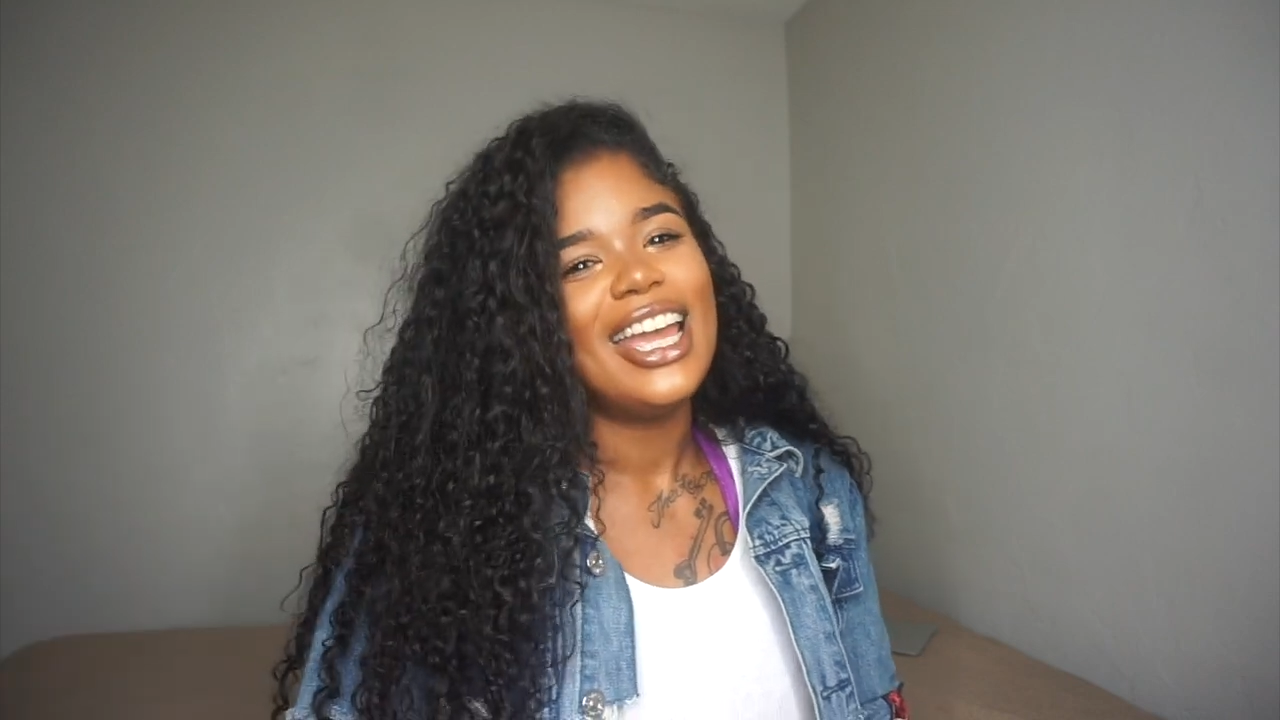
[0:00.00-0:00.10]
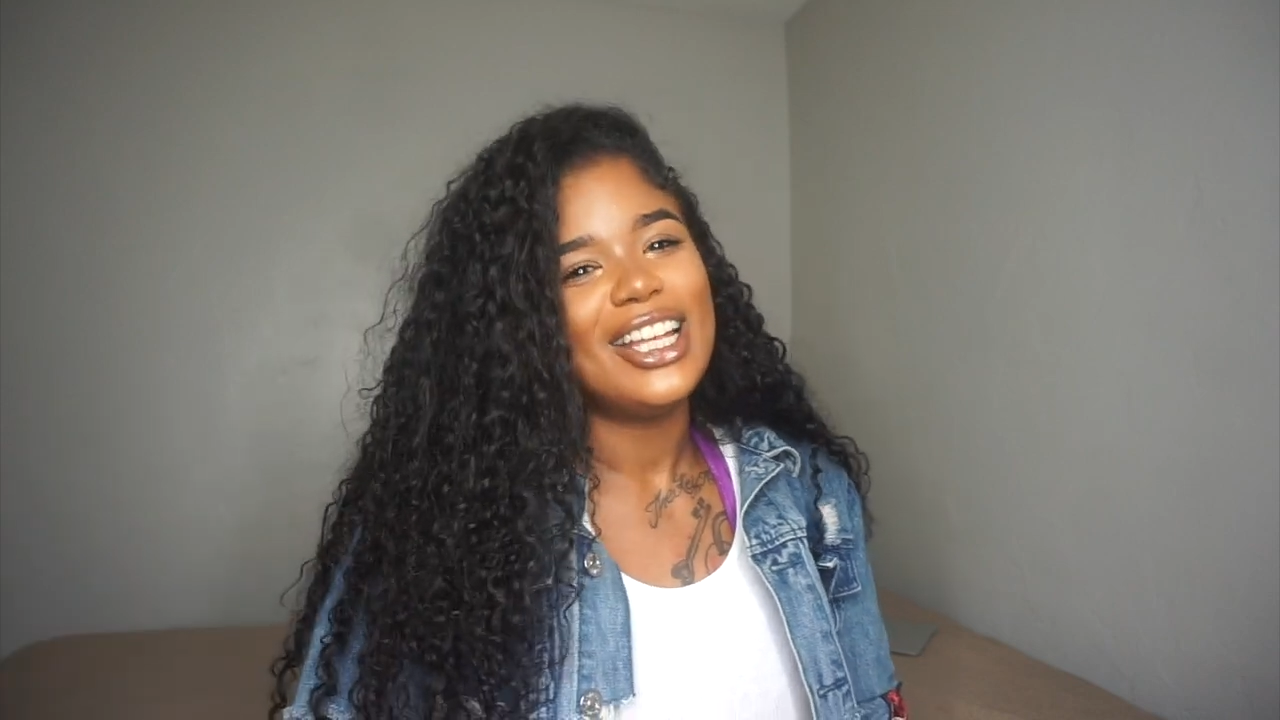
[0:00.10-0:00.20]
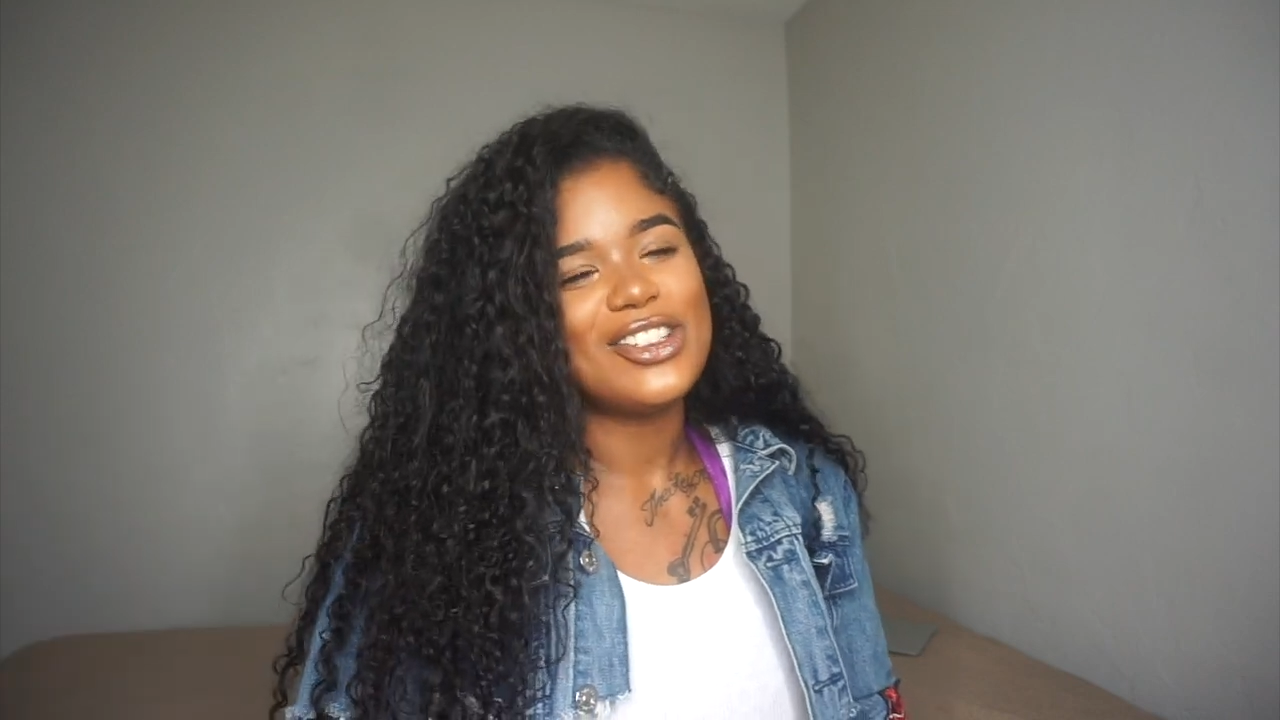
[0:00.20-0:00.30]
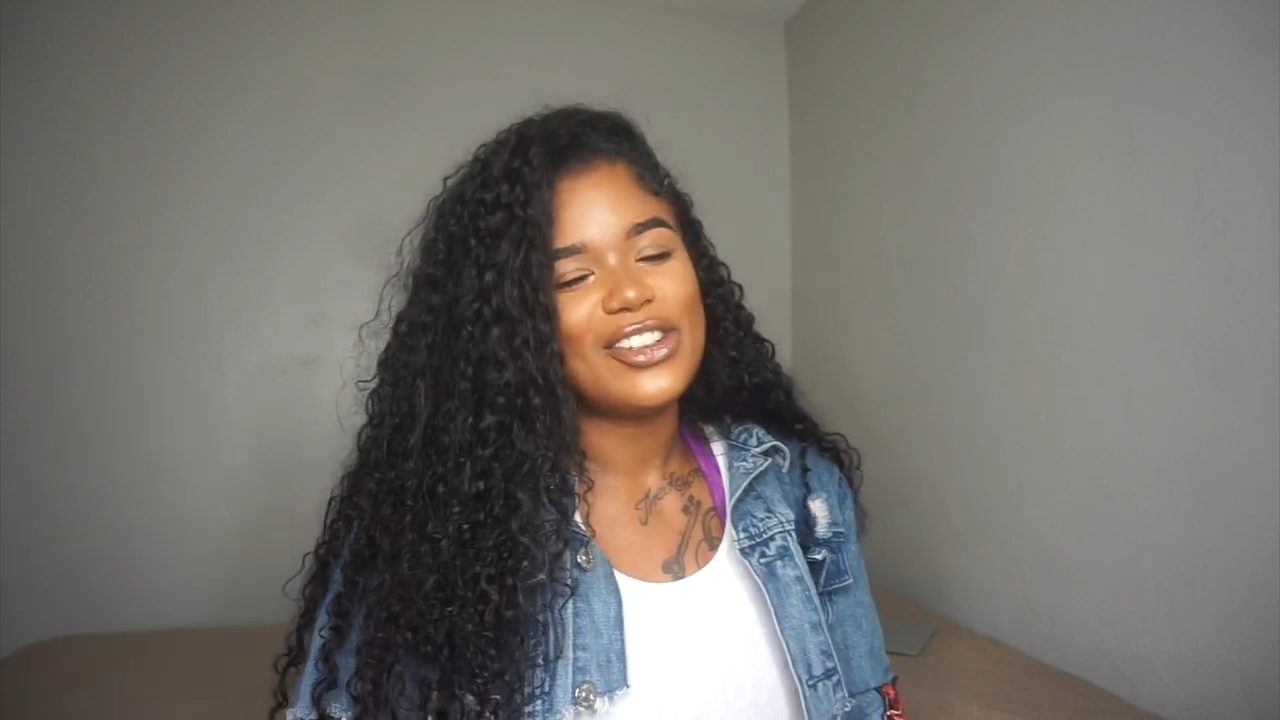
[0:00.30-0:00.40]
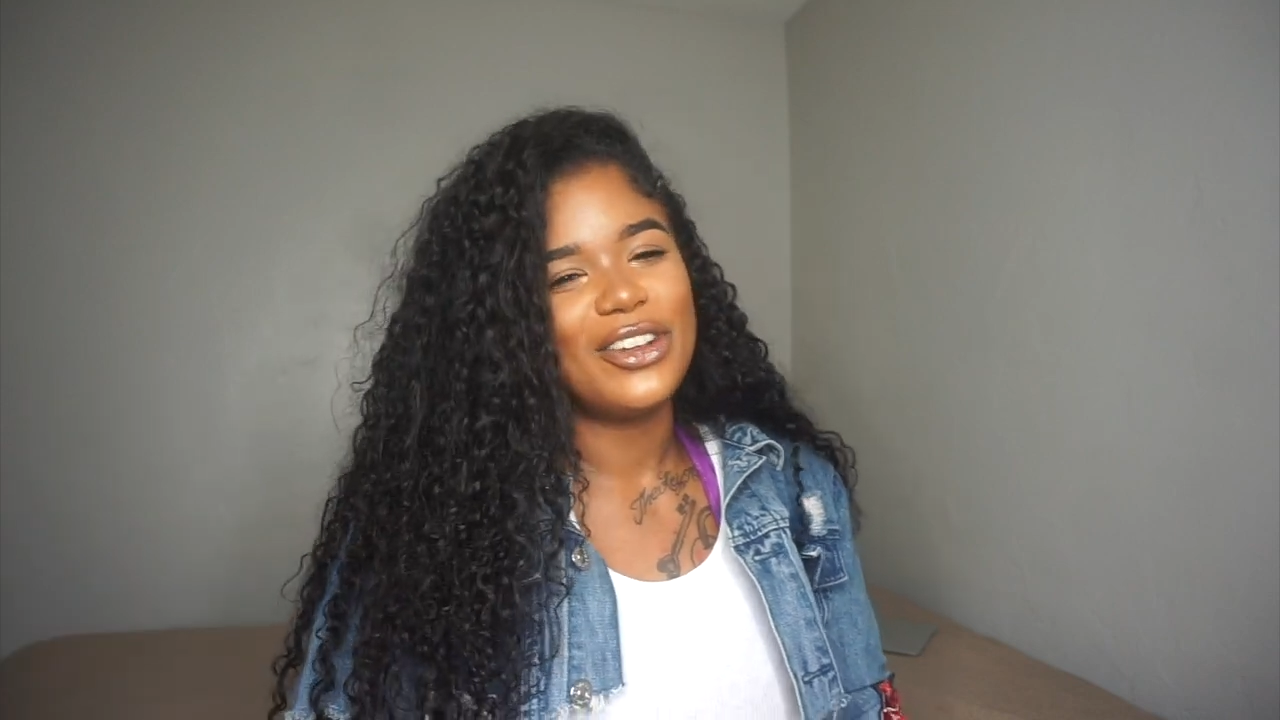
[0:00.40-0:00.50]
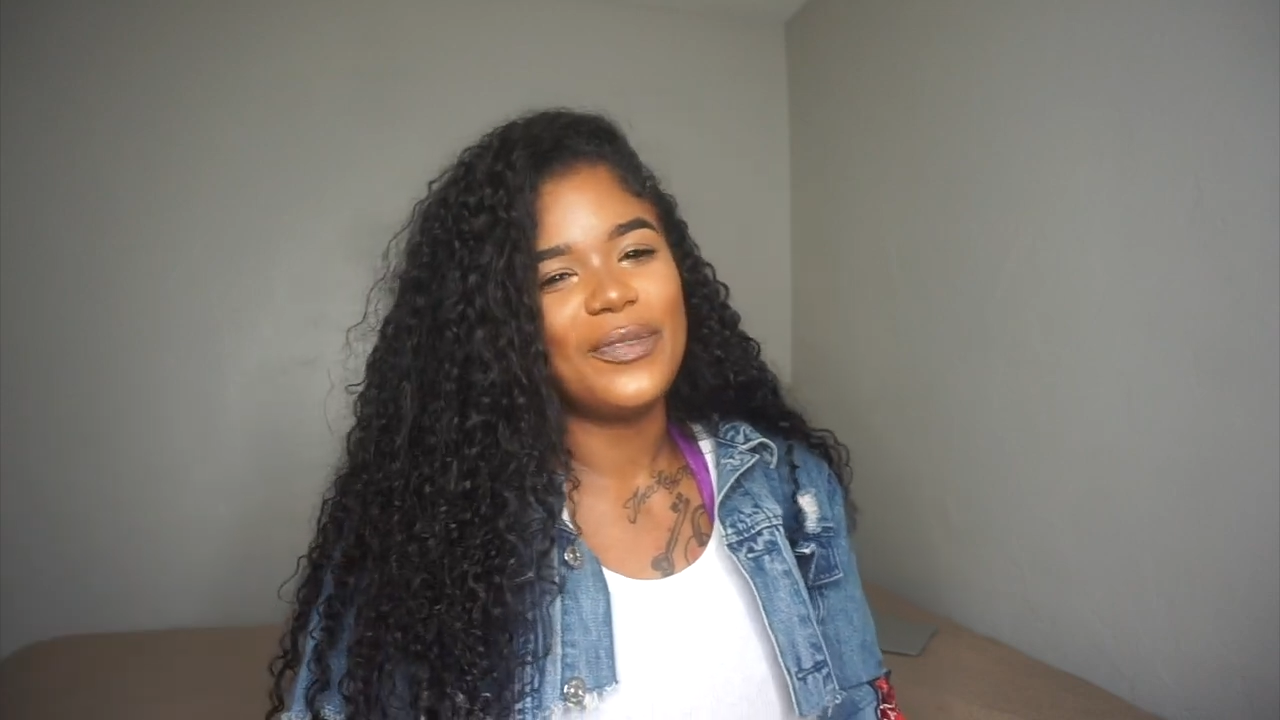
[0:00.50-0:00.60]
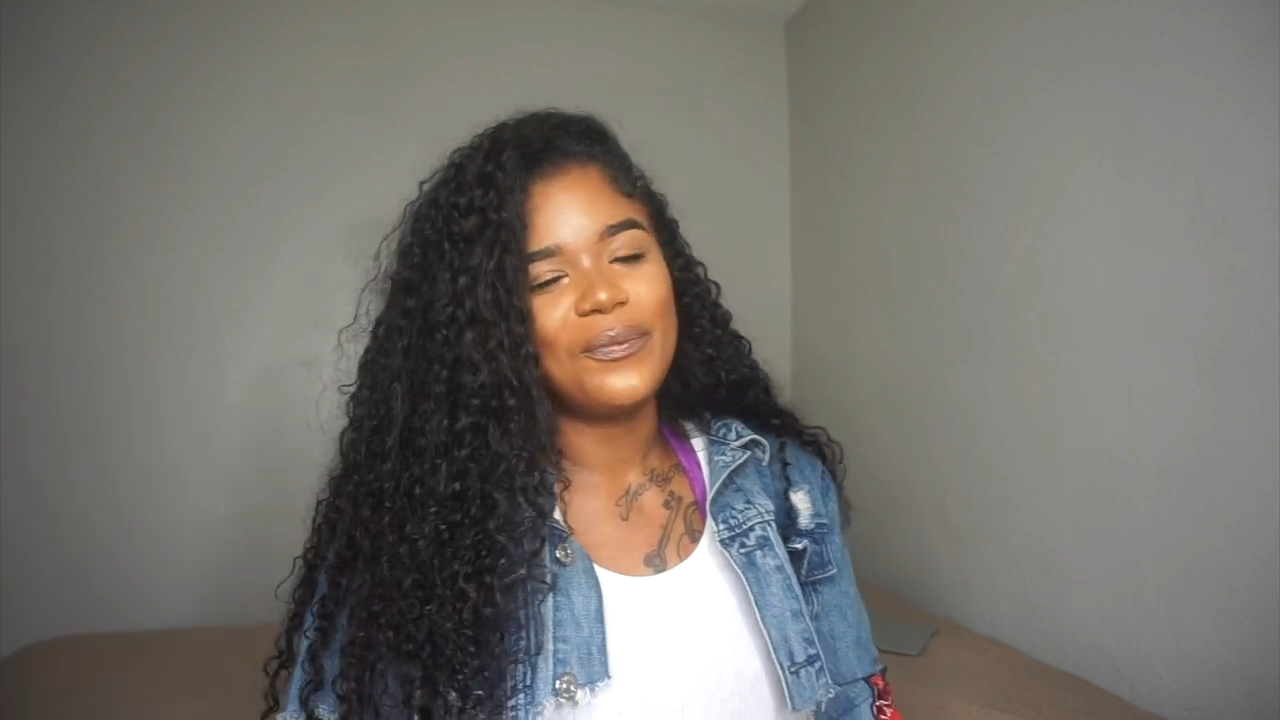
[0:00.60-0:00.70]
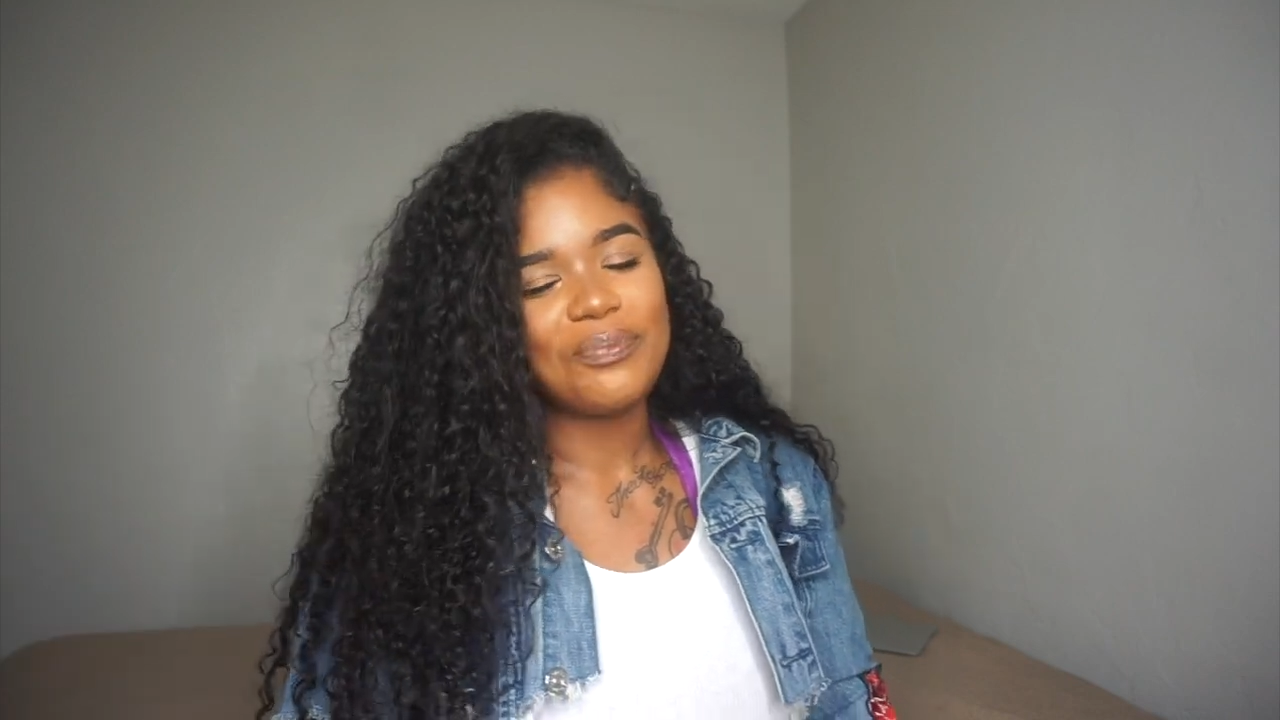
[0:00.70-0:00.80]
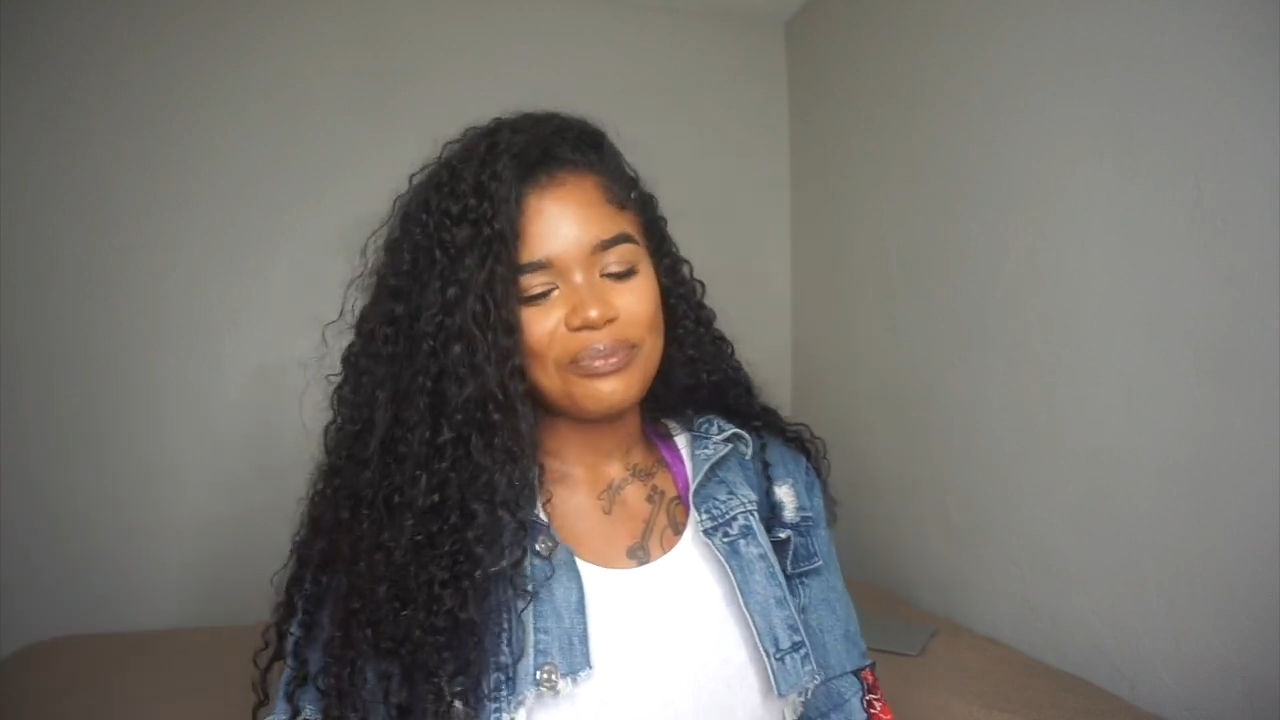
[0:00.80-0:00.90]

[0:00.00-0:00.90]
it's true.